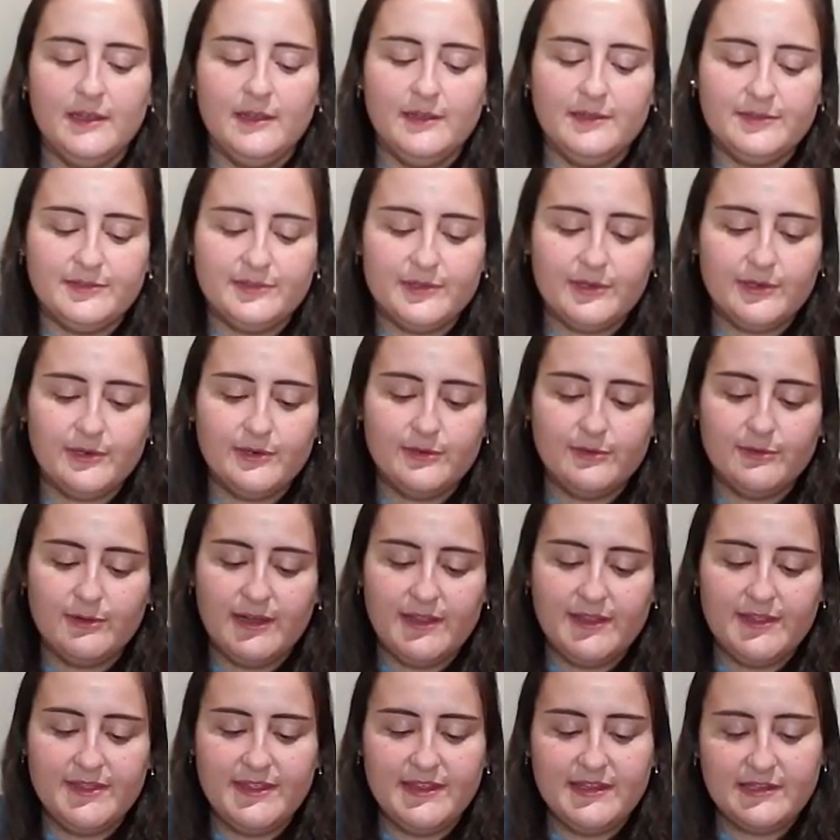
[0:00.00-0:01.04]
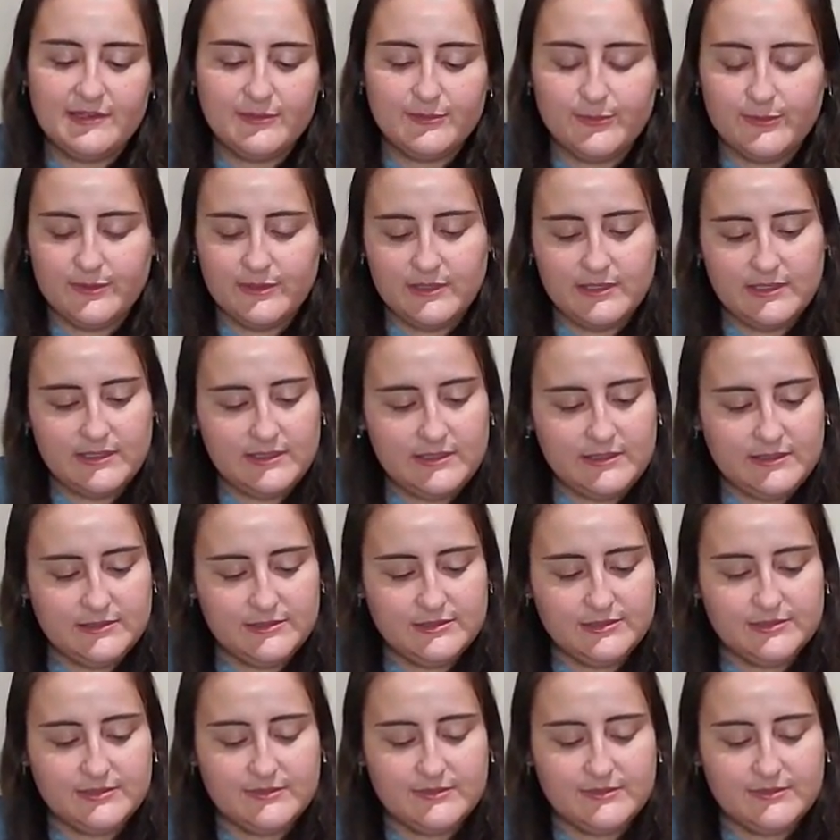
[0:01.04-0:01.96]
So this one,